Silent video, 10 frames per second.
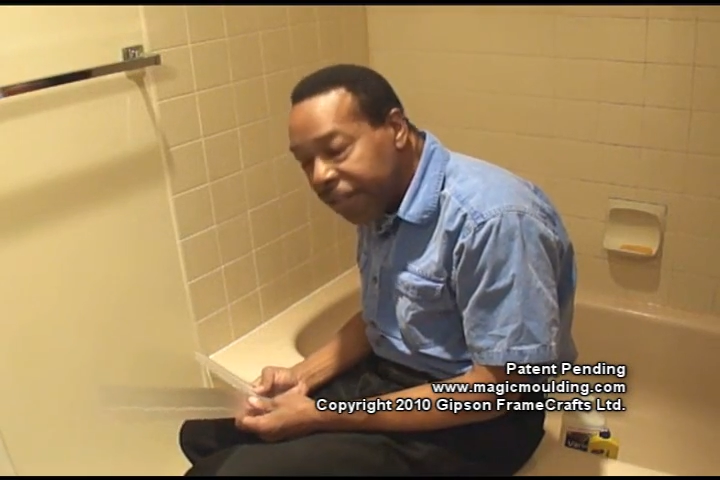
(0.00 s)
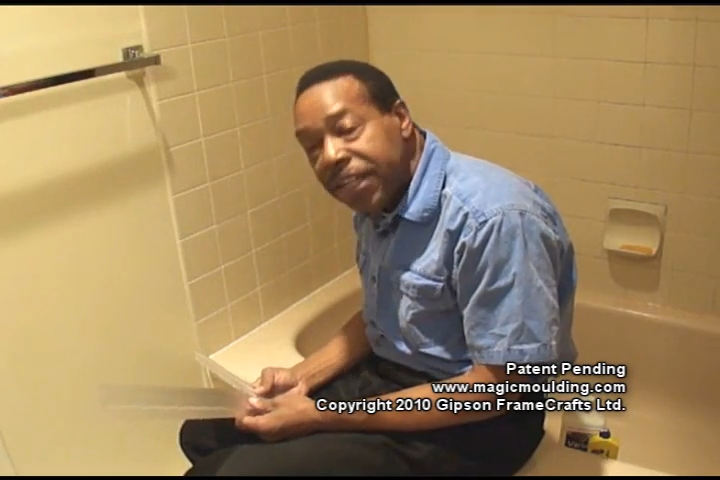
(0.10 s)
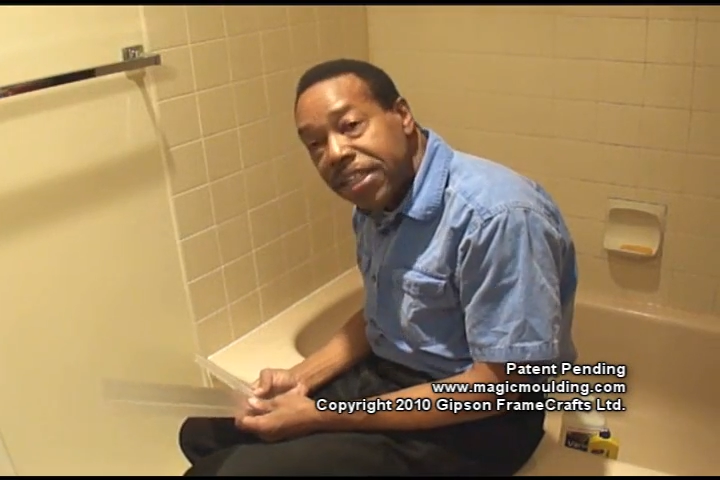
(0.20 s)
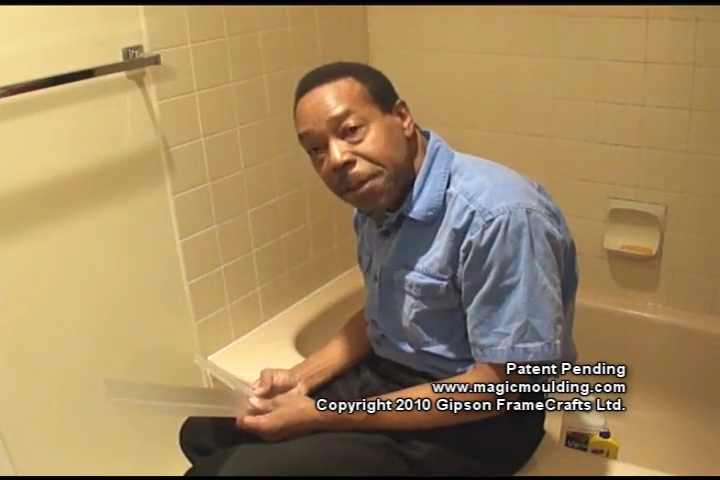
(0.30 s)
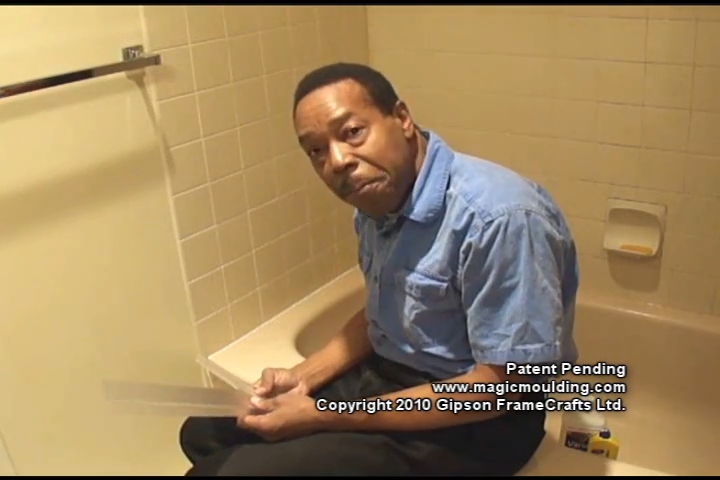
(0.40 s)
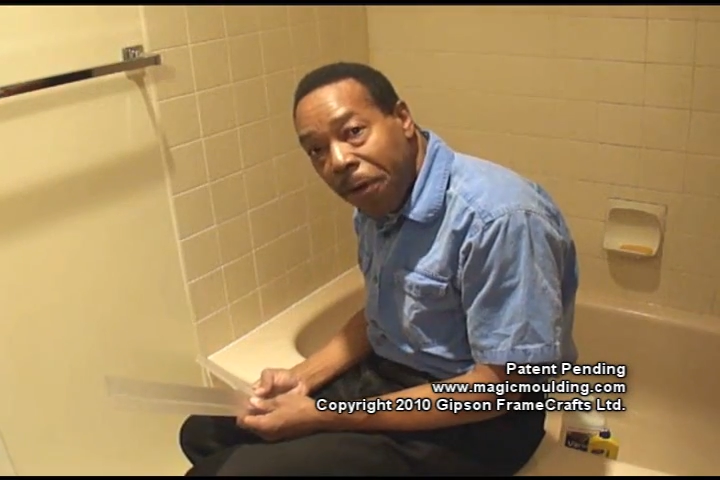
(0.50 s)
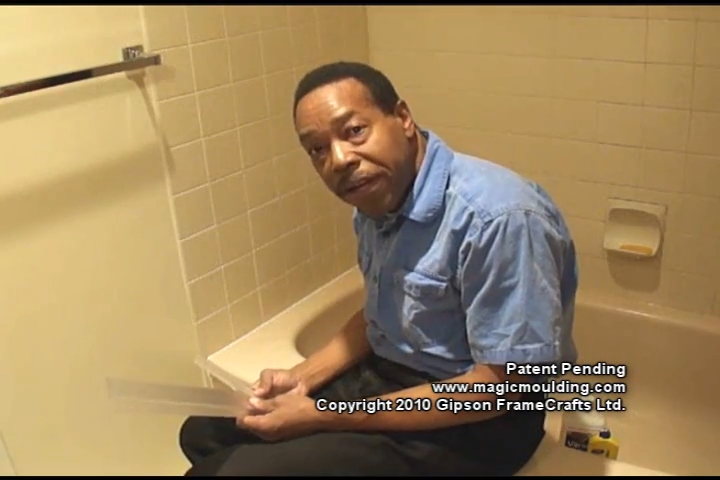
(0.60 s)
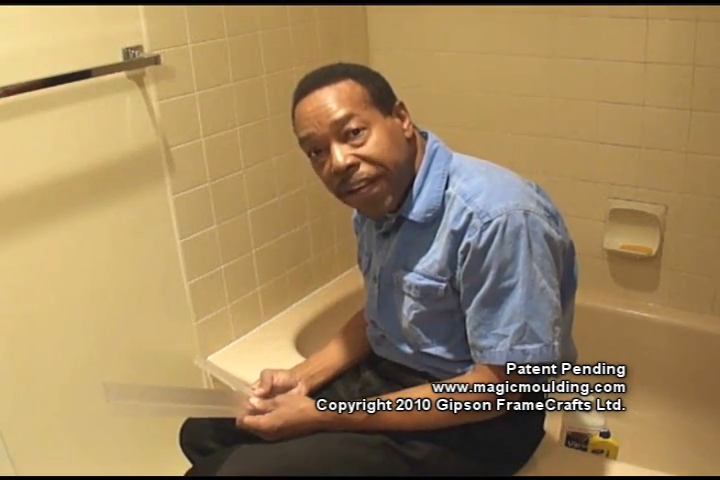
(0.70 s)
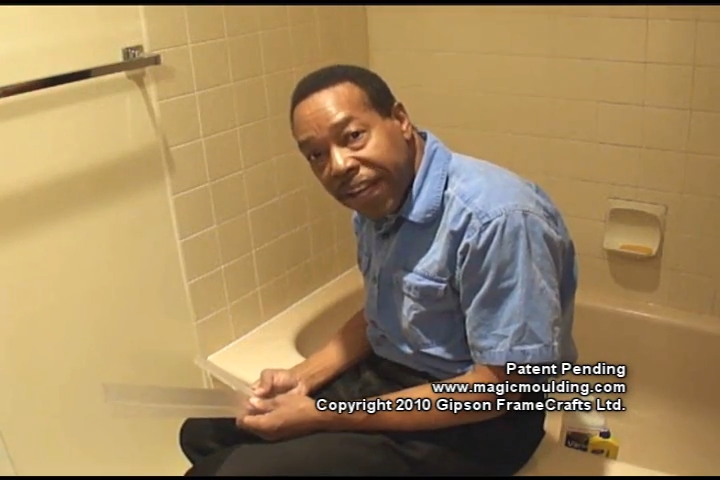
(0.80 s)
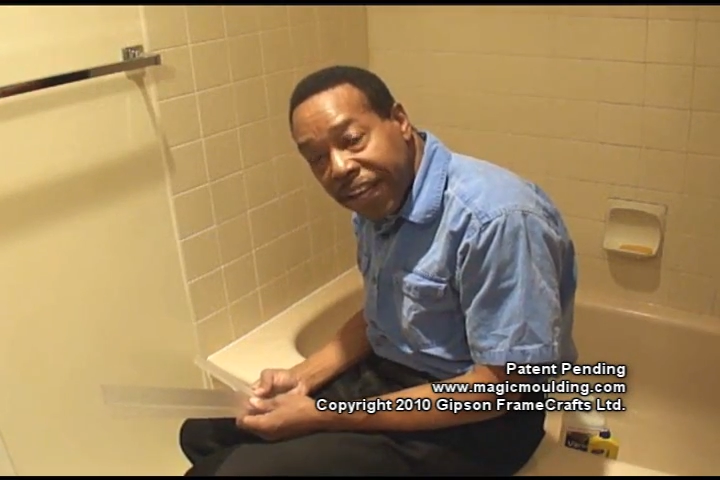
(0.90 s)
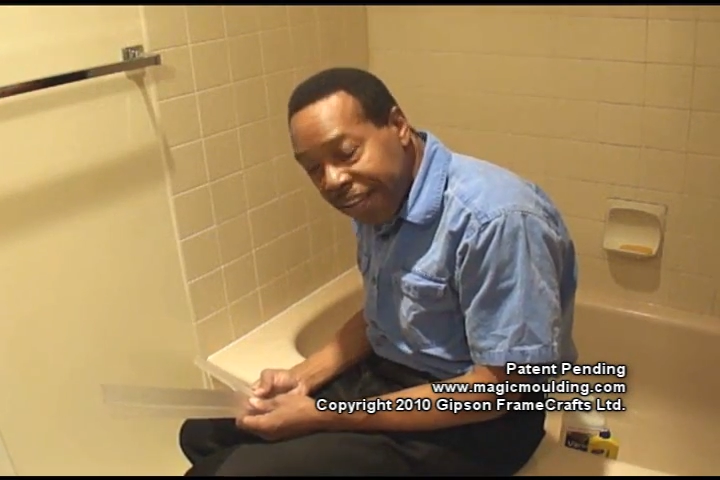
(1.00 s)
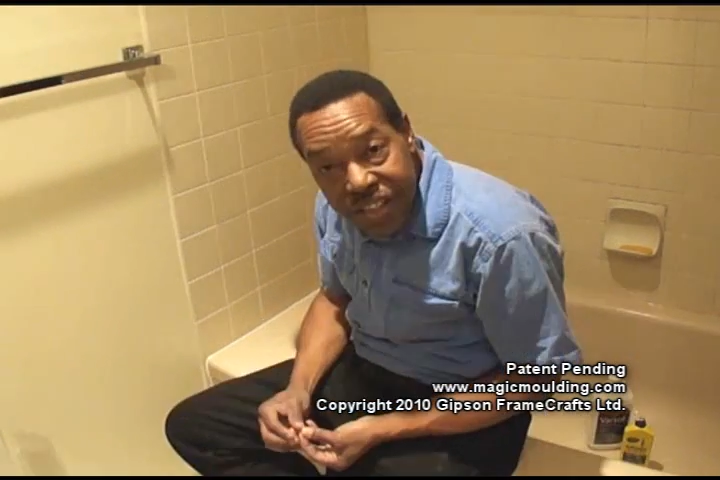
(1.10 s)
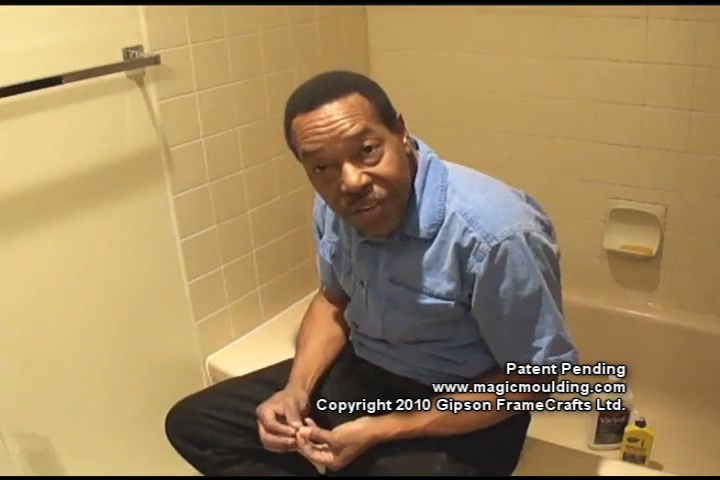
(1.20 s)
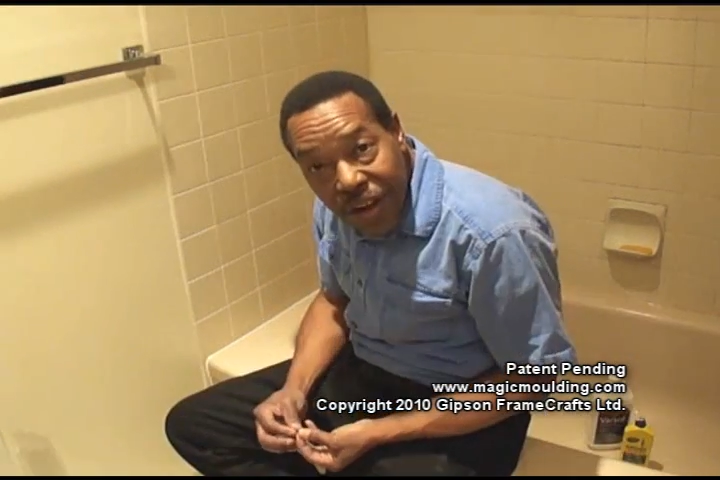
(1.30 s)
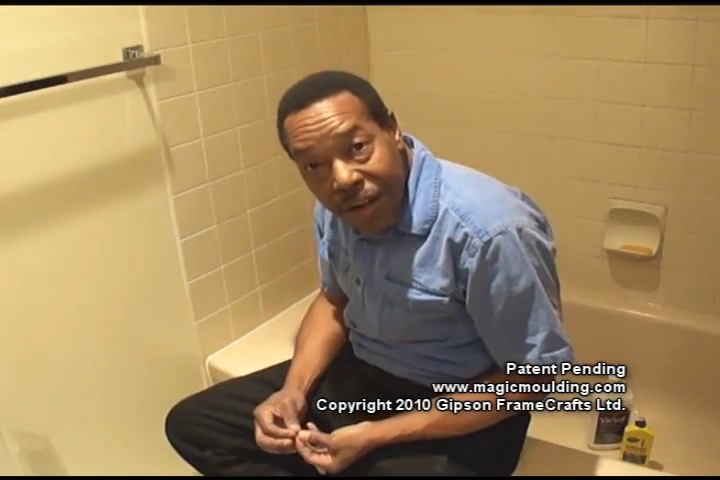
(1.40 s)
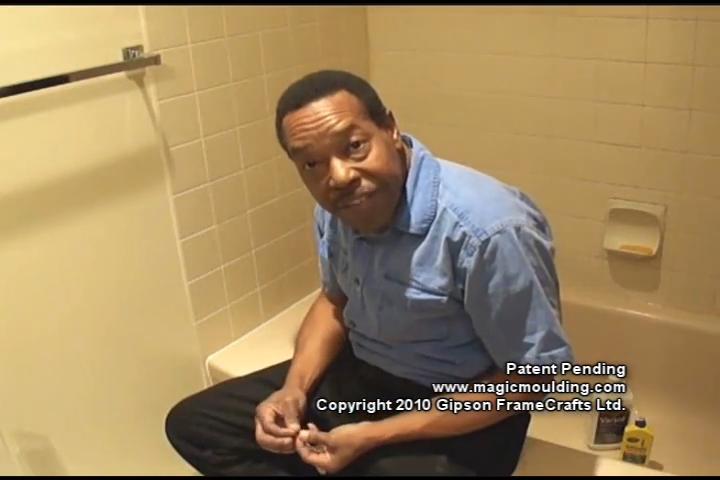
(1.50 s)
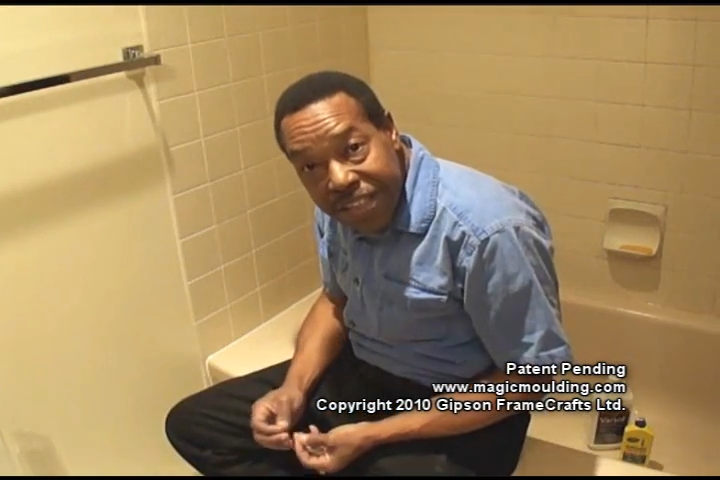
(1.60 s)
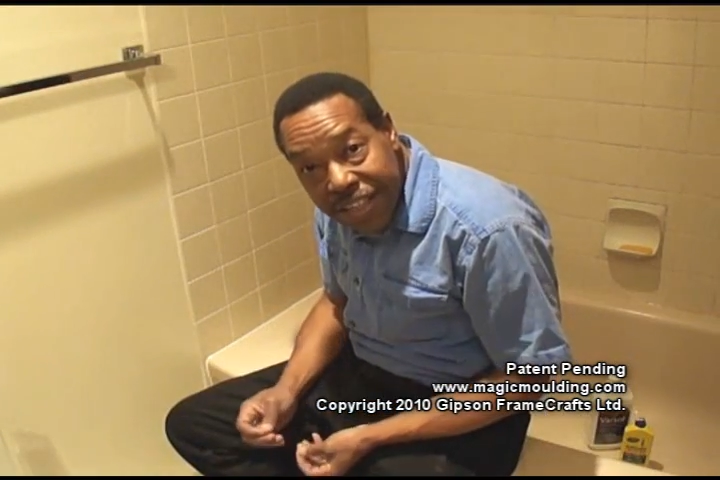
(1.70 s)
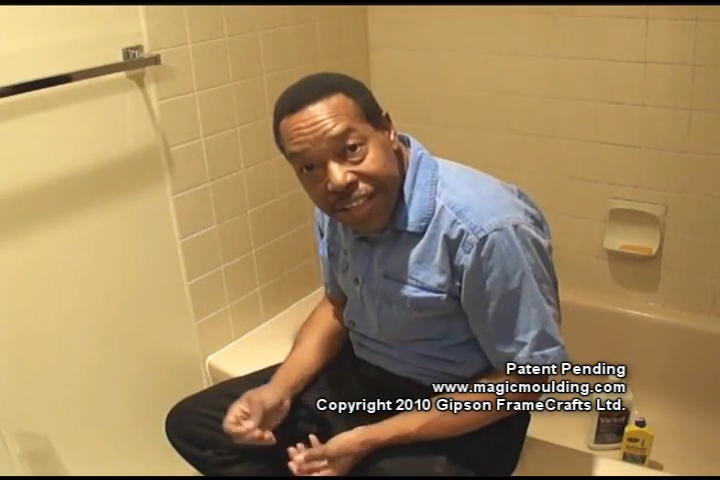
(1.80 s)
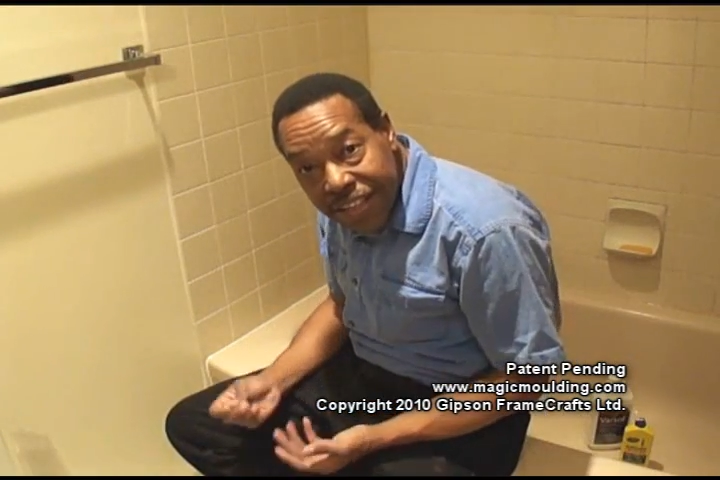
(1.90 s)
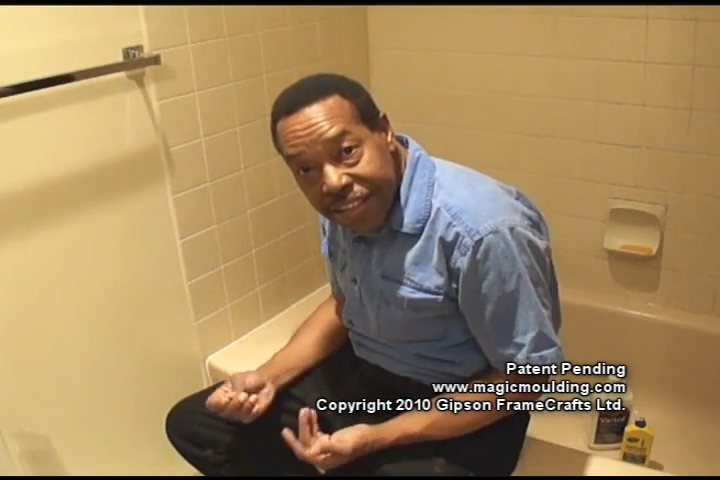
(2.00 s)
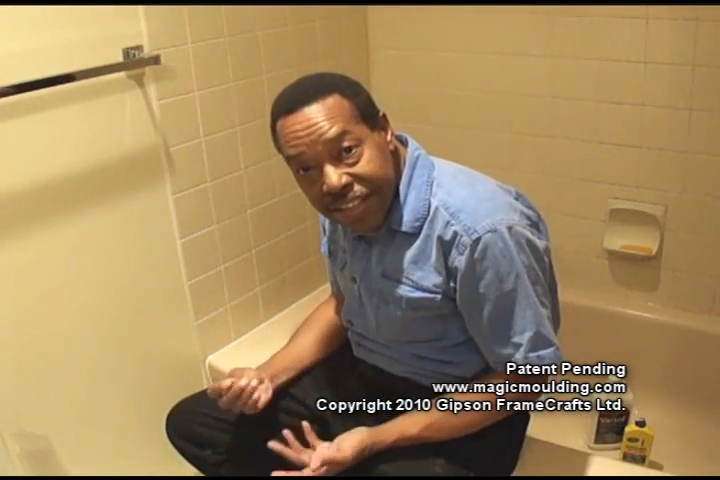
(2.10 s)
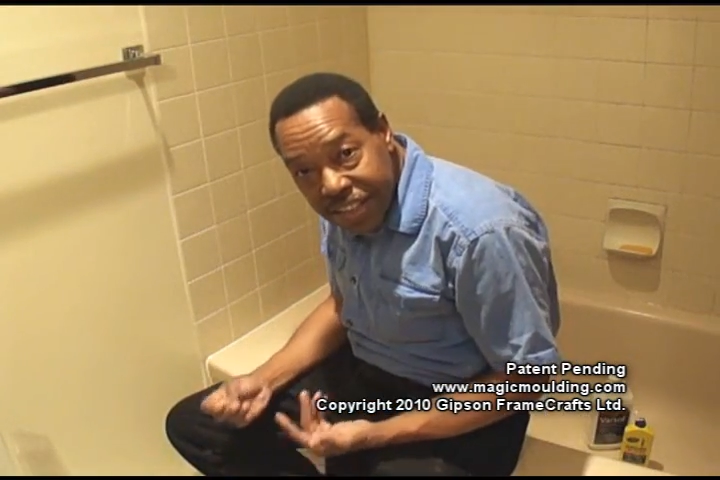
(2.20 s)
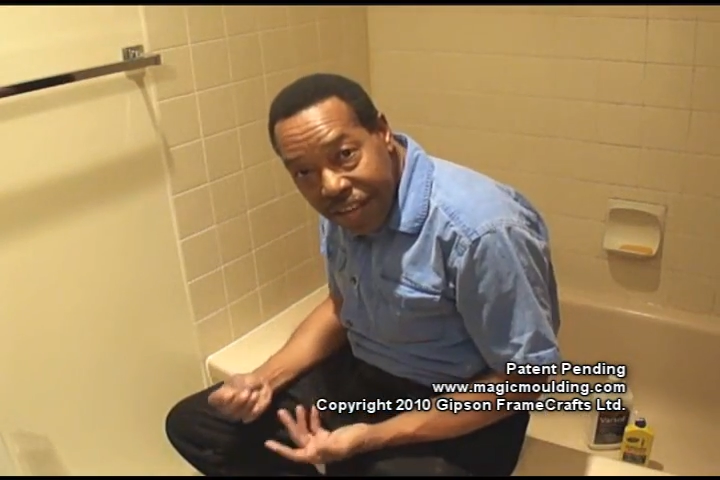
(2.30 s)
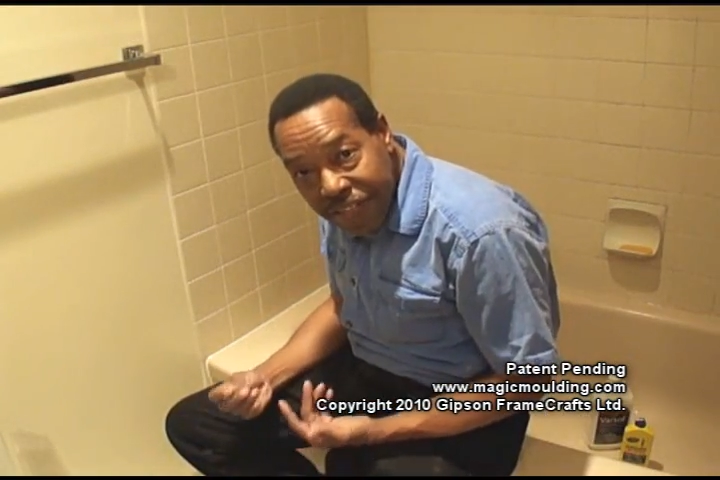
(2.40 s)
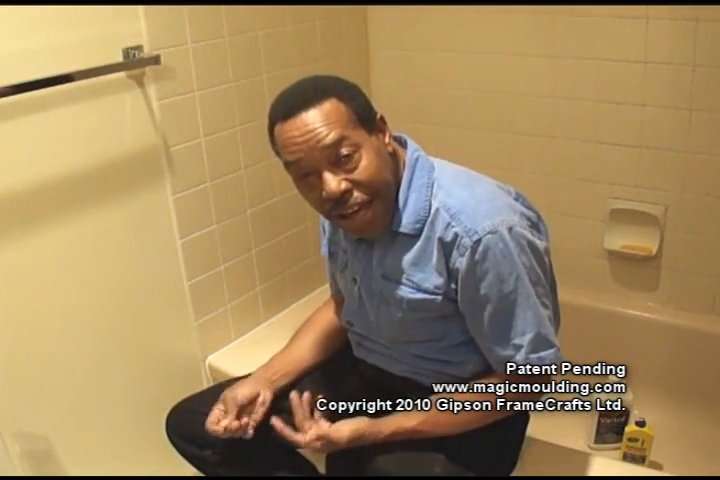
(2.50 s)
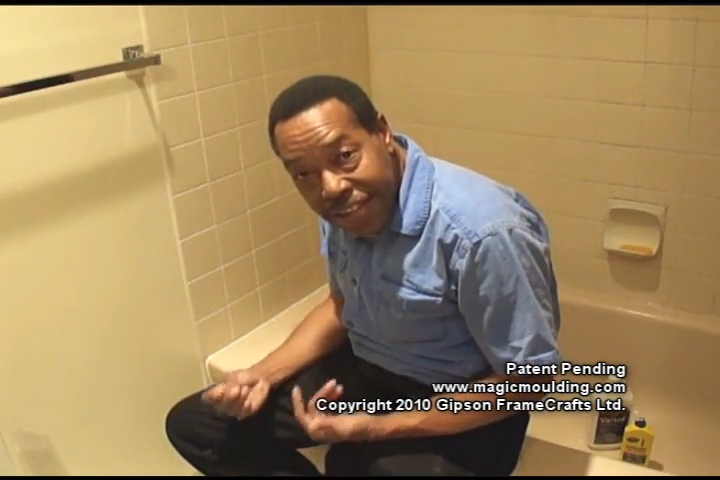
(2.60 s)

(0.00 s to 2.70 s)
really disappointing. So obviously Jeff